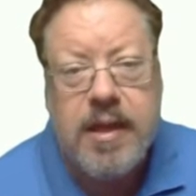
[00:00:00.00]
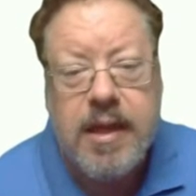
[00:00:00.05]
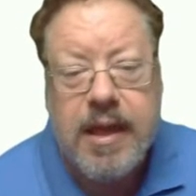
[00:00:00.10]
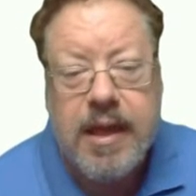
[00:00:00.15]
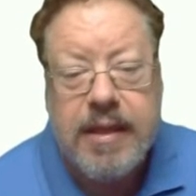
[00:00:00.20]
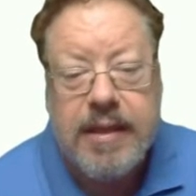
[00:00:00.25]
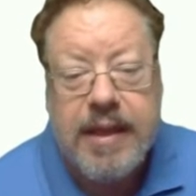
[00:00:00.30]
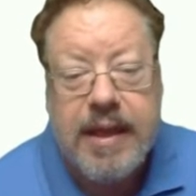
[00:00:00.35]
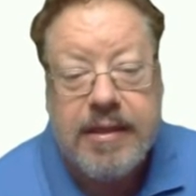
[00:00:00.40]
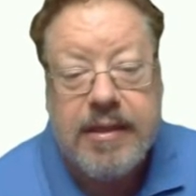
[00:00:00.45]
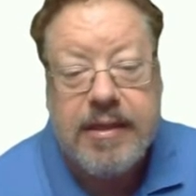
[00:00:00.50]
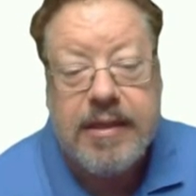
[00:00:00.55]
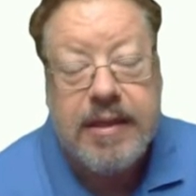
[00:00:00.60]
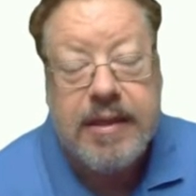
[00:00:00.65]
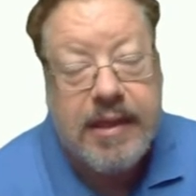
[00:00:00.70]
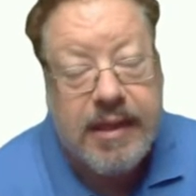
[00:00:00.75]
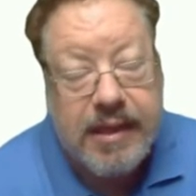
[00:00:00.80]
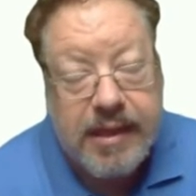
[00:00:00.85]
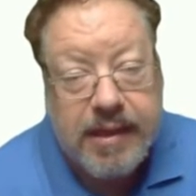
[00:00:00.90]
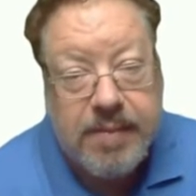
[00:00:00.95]
And that's a
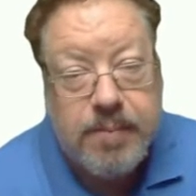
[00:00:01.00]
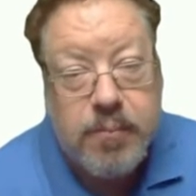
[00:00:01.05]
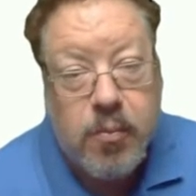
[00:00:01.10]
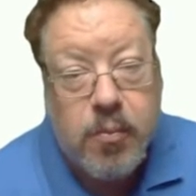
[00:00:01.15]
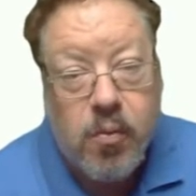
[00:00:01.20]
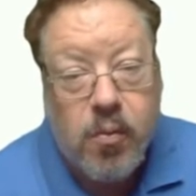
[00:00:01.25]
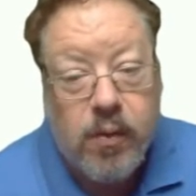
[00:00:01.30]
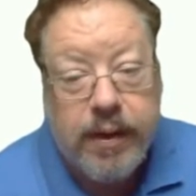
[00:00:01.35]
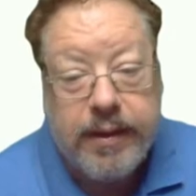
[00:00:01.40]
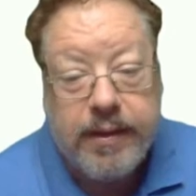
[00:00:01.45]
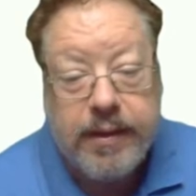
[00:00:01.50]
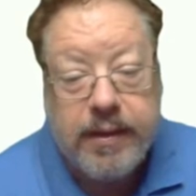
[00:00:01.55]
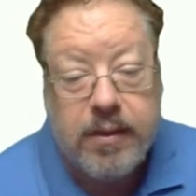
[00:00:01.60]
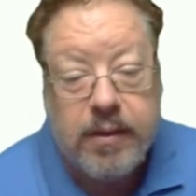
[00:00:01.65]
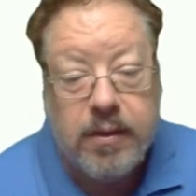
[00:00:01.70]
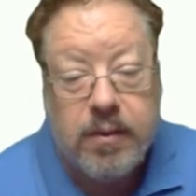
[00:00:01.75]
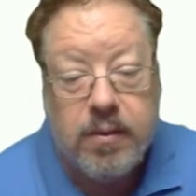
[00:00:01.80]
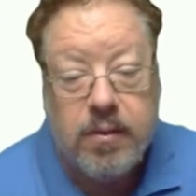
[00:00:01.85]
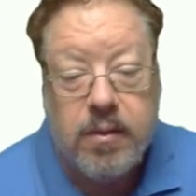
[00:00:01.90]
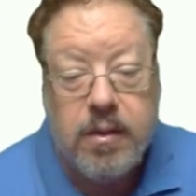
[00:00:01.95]
key point
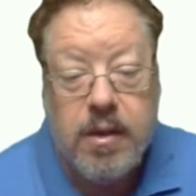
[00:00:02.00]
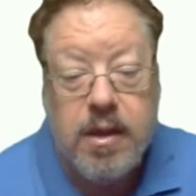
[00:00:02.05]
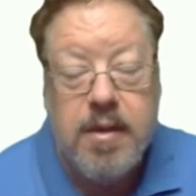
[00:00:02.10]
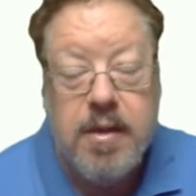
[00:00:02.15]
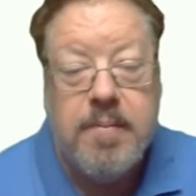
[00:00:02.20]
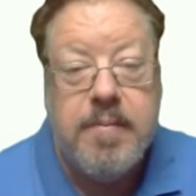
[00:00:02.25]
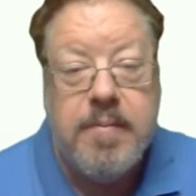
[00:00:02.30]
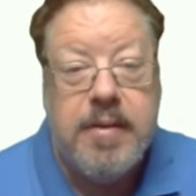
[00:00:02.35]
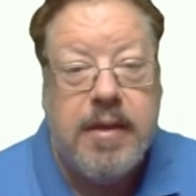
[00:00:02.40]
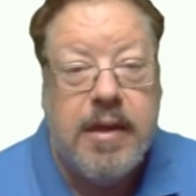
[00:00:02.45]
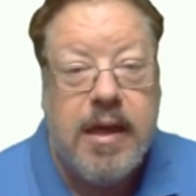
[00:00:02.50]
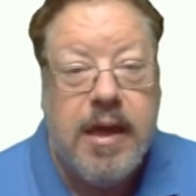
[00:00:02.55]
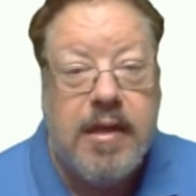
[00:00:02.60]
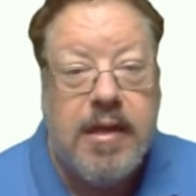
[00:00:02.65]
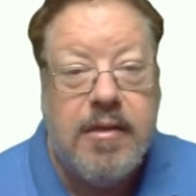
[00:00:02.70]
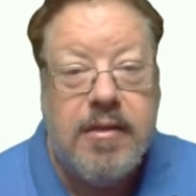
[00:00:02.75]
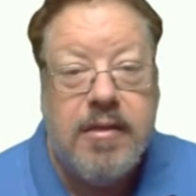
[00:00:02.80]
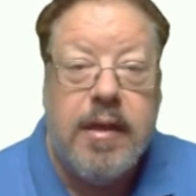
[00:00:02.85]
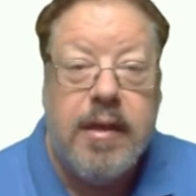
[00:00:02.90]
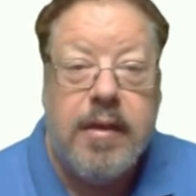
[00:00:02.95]
here,
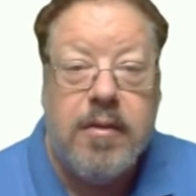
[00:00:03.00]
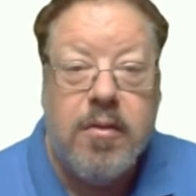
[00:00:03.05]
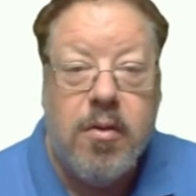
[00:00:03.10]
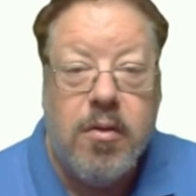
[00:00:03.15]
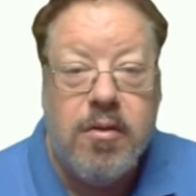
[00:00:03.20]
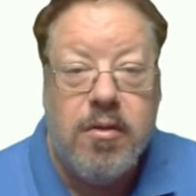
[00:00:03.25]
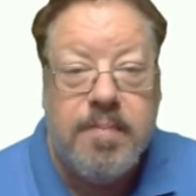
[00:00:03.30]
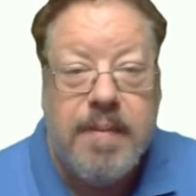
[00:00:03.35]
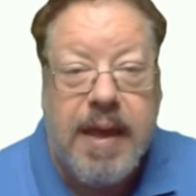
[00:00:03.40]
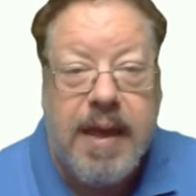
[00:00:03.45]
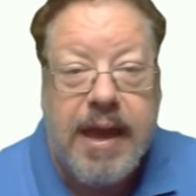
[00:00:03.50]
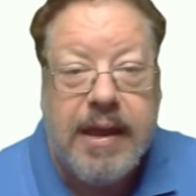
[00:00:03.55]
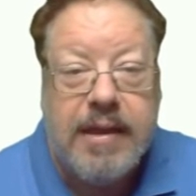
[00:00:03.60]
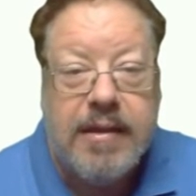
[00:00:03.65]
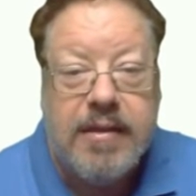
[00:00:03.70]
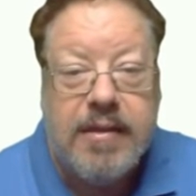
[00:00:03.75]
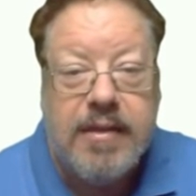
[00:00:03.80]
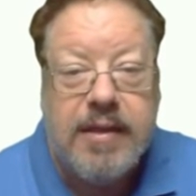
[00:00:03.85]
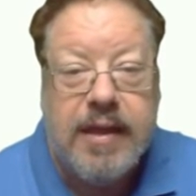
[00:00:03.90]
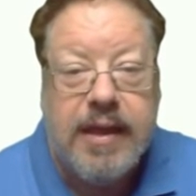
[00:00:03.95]
because it goes back
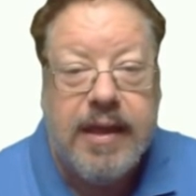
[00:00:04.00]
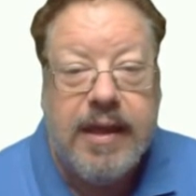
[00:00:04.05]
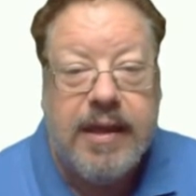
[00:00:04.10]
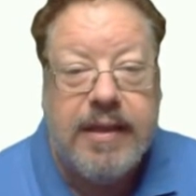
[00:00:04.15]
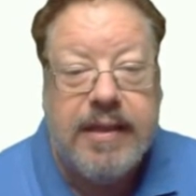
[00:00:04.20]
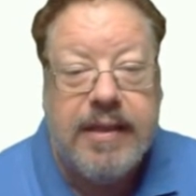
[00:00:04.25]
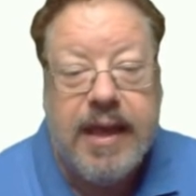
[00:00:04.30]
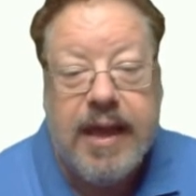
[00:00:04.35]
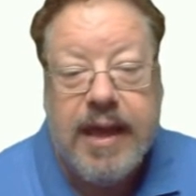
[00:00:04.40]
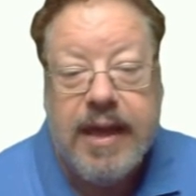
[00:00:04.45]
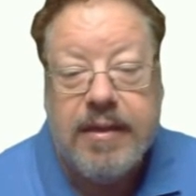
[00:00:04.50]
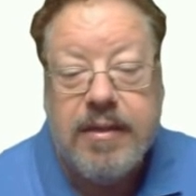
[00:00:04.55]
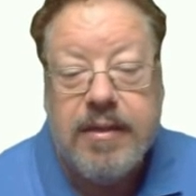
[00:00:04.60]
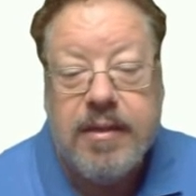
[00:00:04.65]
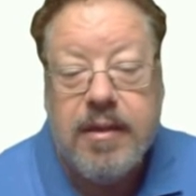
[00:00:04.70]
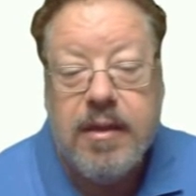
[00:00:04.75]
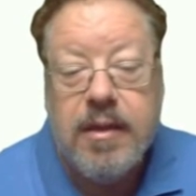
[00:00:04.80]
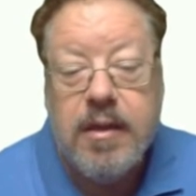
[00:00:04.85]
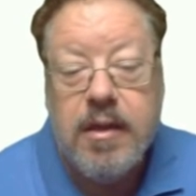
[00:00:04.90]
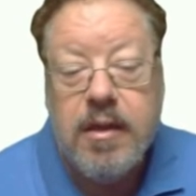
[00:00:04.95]
in saying that,
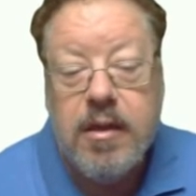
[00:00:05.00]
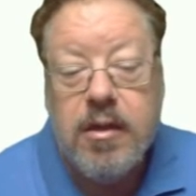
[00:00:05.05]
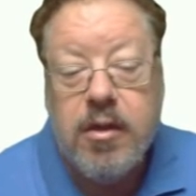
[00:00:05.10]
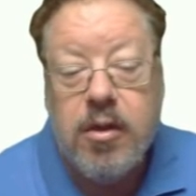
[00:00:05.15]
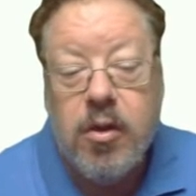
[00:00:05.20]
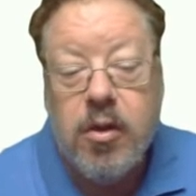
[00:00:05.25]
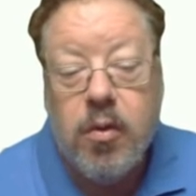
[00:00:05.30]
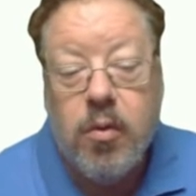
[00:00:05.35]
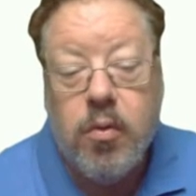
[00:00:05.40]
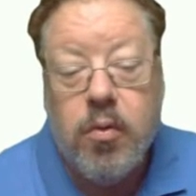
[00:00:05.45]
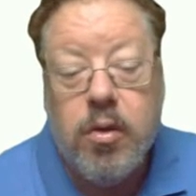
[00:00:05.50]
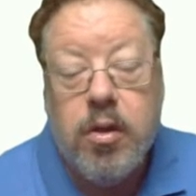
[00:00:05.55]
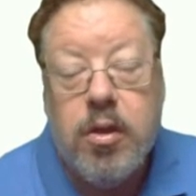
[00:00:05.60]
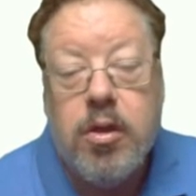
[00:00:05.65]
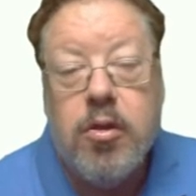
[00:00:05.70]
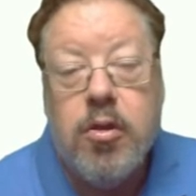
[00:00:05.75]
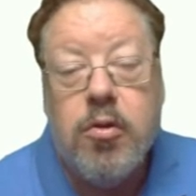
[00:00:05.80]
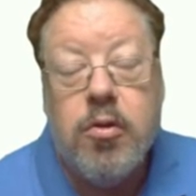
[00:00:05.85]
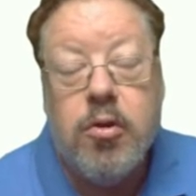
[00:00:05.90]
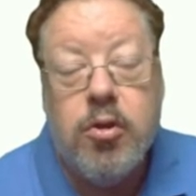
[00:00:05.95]
you know,
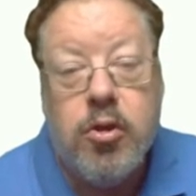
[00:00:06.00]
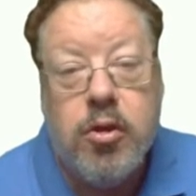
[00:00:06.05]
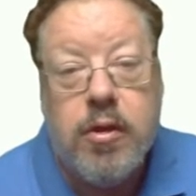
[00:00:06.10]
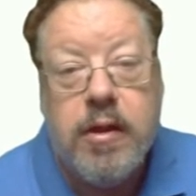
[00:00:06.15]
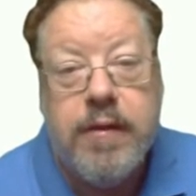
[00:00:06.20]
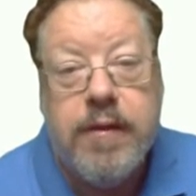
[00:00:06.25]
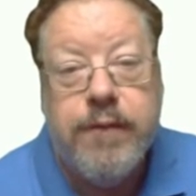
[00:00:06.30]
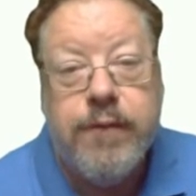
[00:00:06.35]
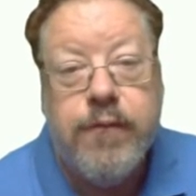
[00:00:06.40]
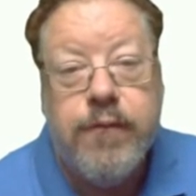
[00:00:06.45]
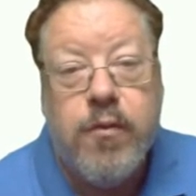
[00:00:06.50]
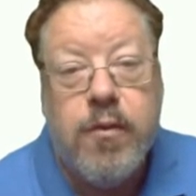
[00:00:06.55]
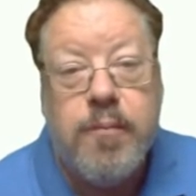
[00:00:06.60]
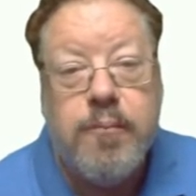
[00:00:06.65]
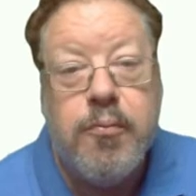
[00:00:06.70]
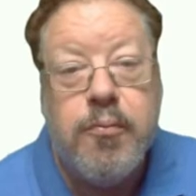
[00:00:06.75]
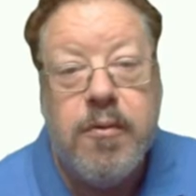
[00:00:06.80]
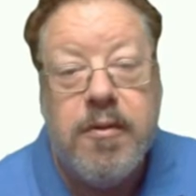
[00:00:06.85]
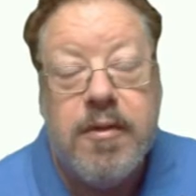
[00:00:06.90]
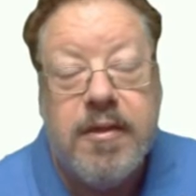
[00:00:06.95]
you're looking for
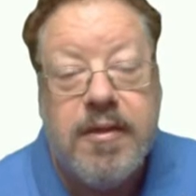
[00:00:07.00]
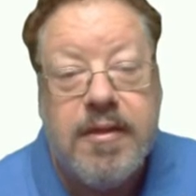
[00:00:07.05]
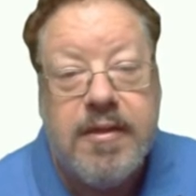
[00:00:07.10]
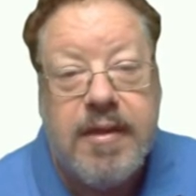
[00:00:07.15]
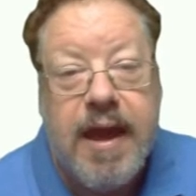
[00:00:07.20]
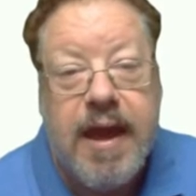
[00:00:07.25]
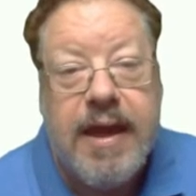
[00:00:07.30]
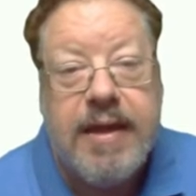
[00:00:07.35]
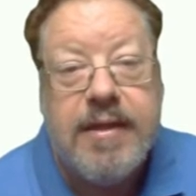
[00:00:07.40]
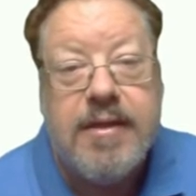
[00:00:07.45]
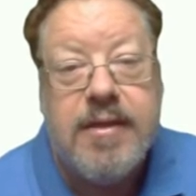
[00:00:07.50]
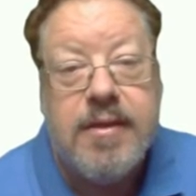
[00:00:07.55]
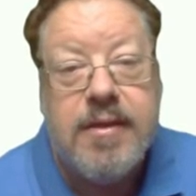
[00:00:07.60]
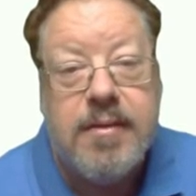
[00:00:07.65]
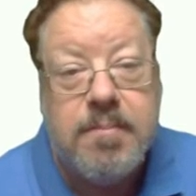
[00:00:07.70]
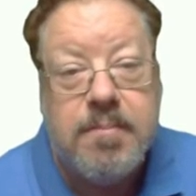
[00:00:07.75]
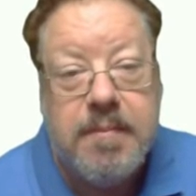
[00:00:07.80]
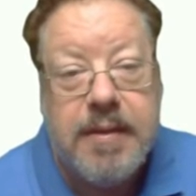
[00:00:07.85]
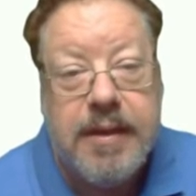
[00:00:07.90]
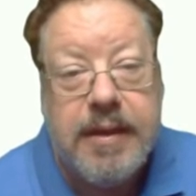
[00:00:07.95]
precise
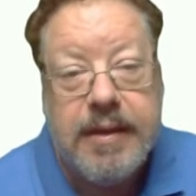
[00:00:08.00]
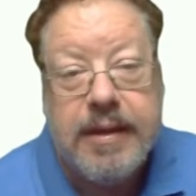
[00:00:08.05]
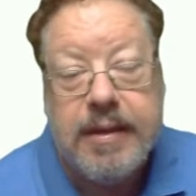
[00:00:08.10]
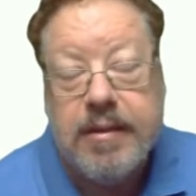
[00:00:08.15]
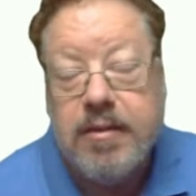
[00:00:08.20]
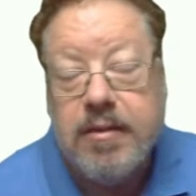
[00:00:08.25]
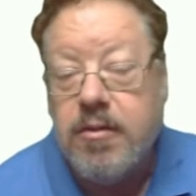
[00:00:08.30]
meaning.